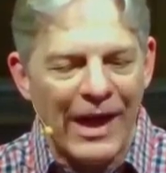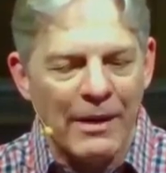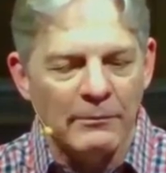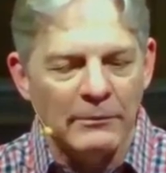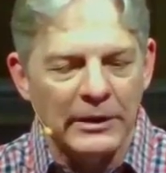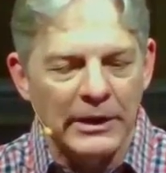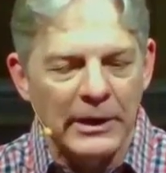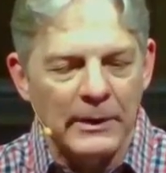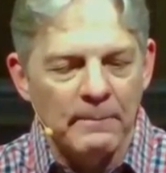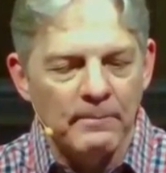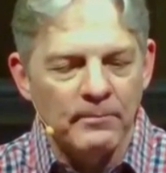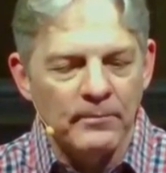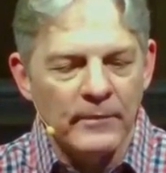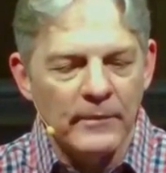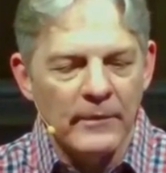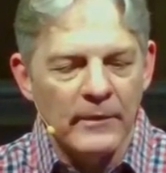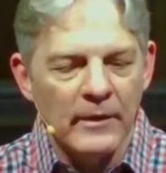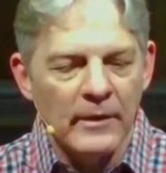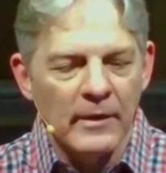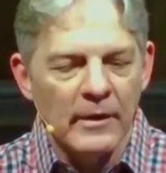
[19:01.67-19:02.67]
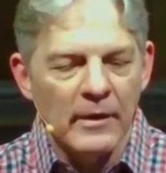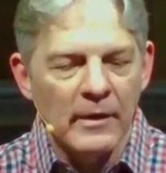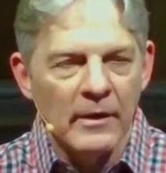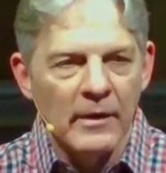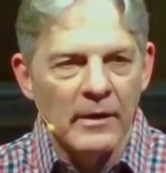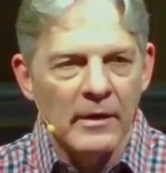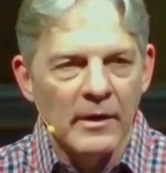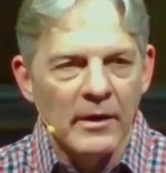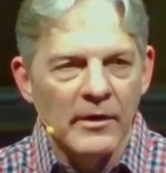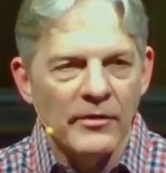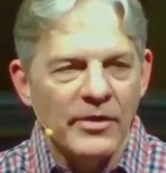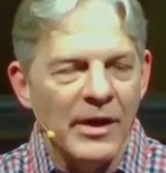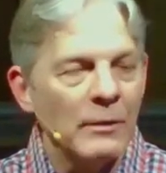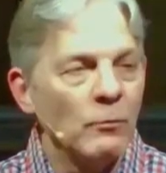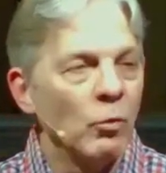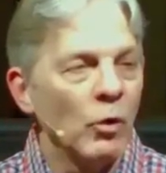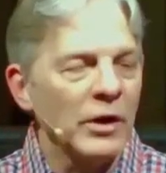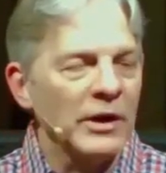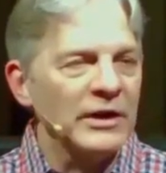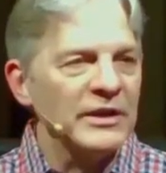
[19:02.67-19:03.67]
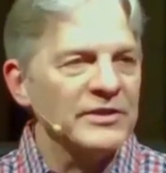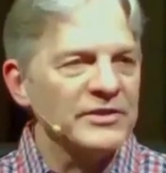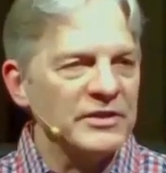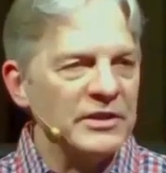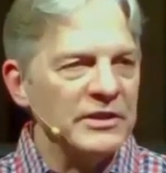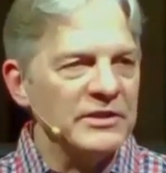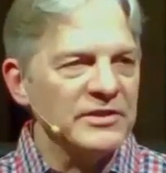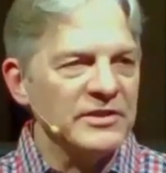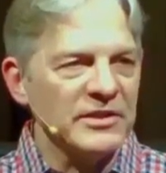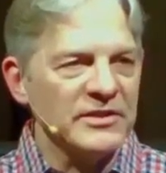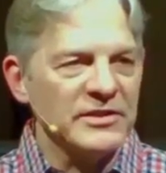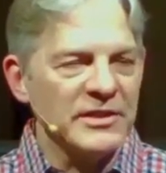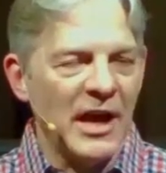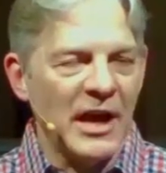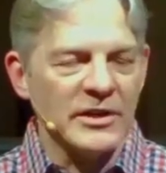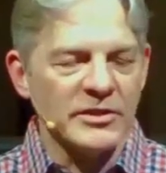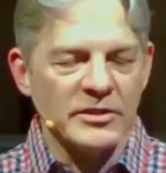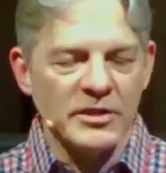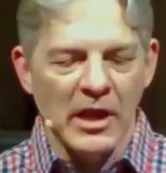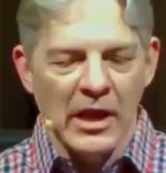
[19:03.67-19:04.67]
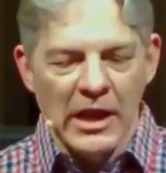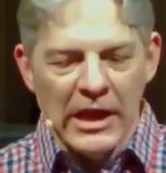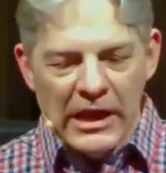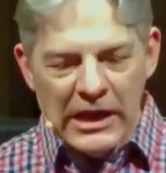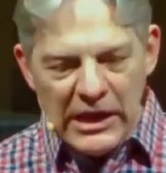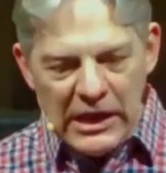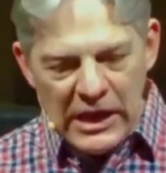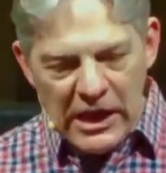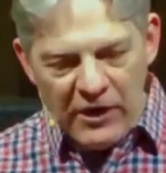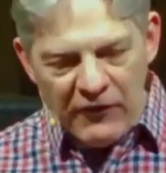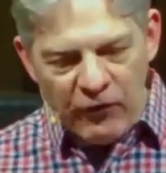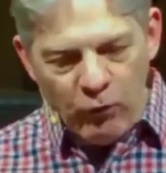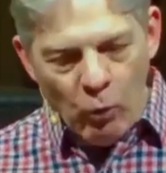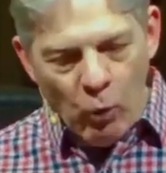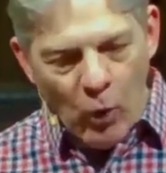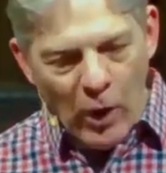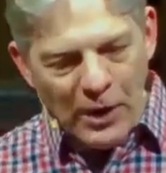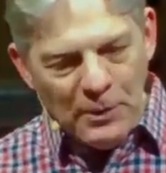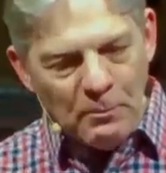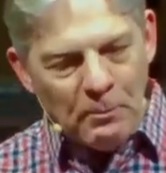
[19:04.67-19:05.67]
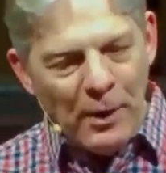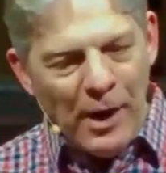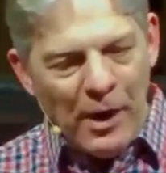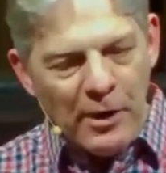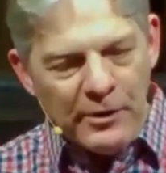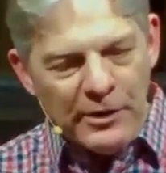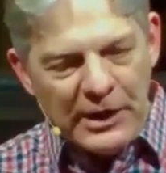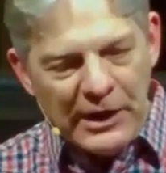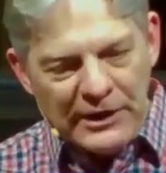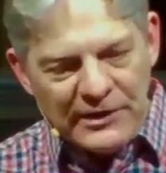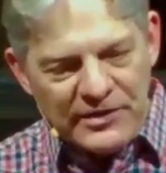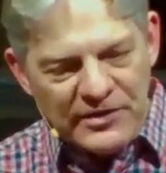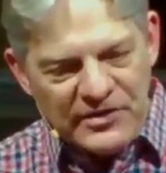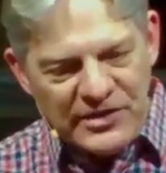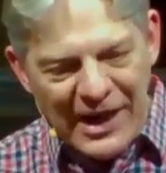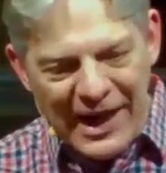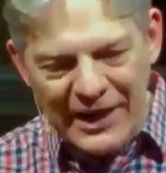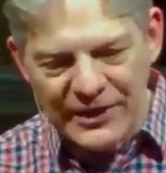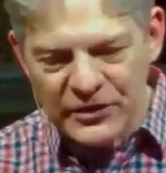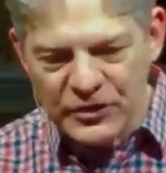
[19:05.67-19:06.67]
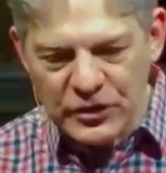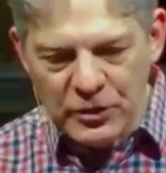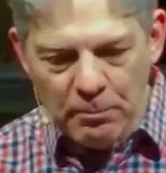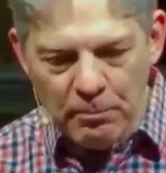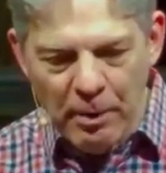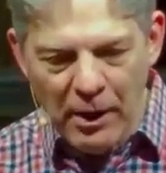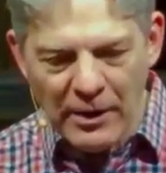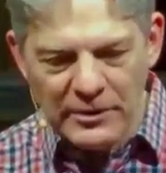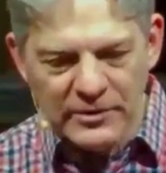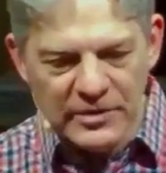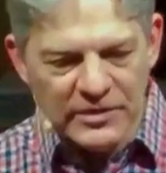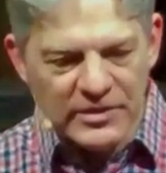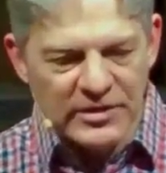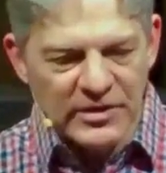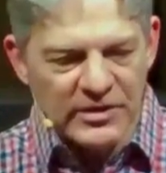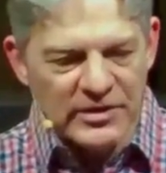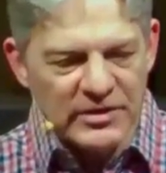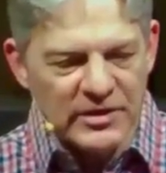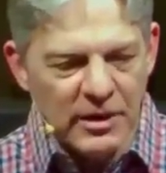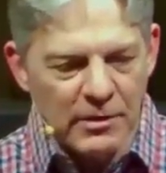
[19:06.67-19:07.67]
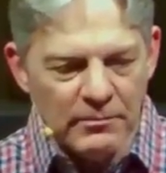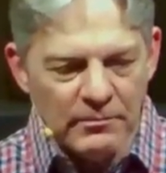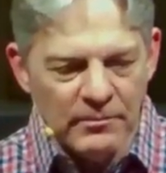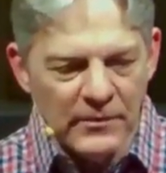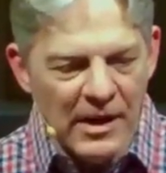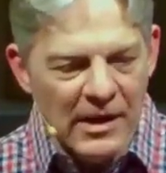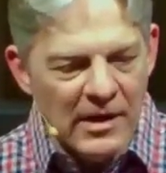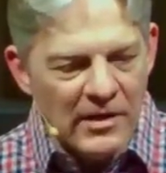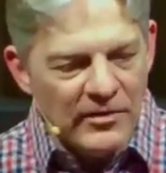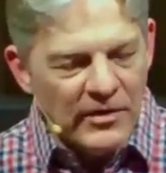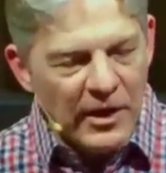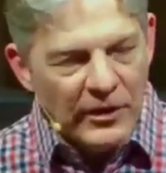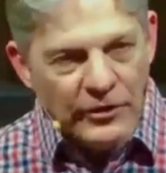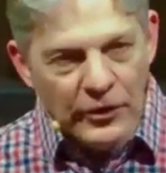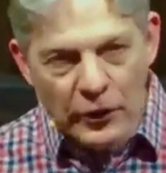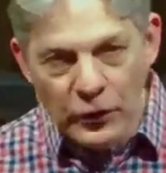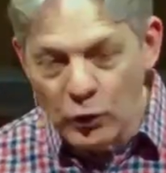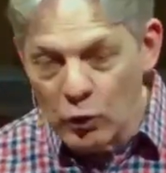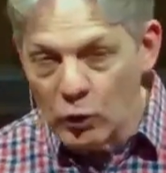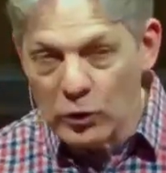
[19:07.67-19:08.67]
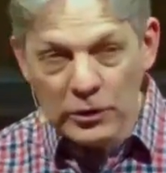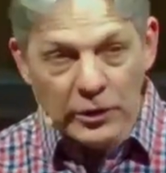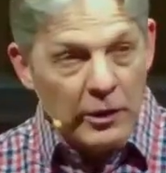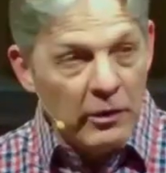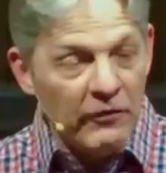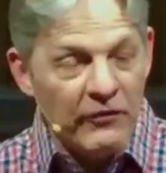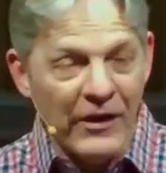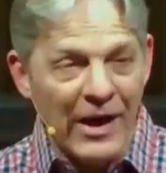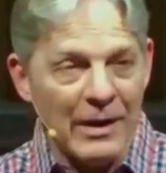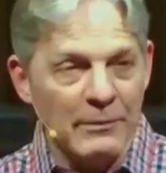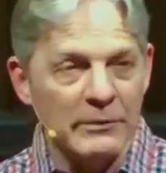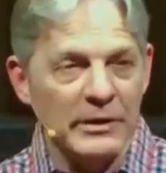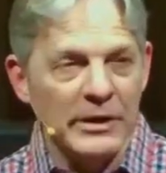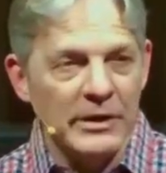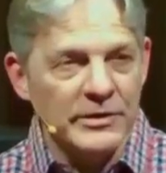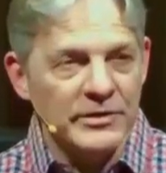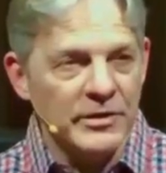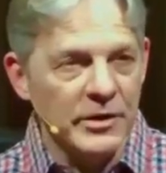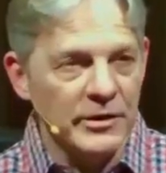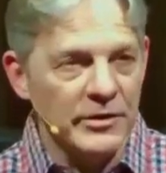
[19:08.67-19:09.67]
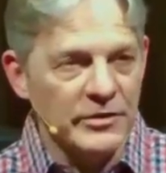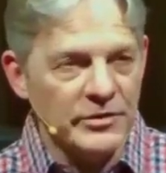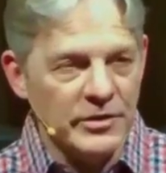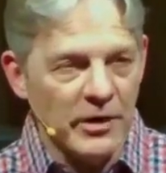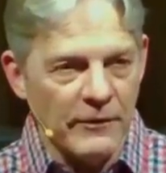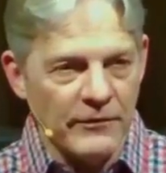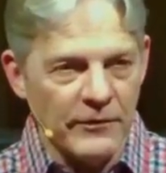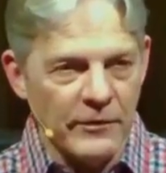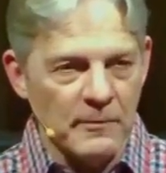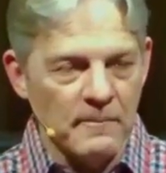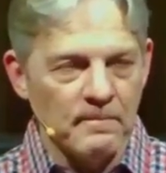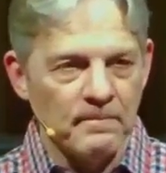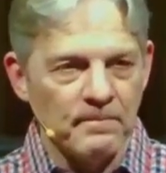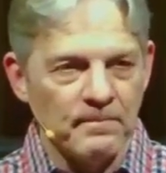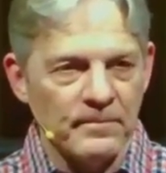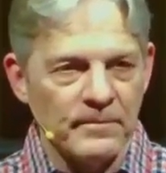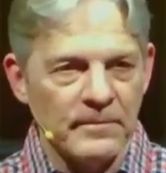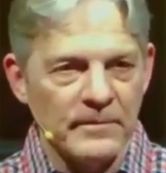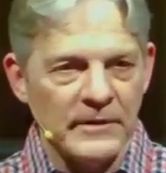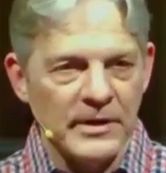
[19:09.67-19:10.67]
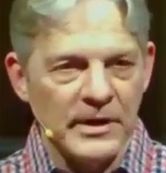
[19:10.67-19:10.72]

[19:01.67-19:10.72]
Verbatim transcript: in the family, then we're going to see success. If one party decides to buck the system, then the nuclear family is going to suffer.